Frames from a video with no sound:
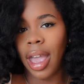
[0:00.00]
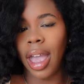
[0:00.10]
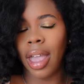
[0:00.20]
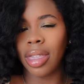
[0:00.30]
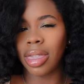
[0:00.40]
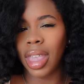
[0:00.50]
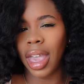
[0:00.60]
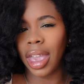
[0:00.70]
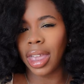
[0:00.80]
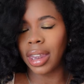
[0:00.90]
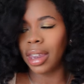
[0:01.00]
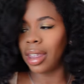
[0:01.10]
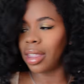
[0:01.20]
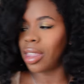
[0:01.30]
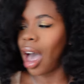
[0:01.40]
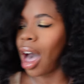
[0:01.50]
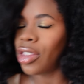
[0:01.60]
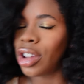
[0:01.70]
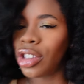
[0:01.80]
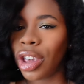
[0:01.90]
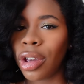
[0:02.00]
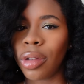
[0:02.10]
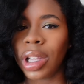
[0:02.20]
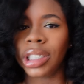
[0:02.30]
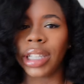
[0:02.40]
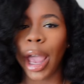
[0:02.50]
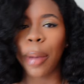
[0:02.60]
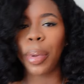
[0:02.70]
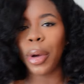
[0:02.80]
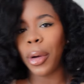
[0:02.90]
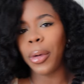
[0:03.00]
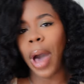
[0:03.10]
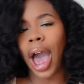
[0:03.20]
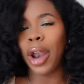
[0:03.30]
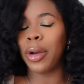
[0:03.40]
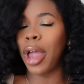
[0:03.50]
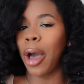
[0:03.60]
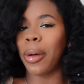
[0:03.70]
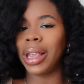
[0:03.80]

And then the other two, the shampoo, I don't know.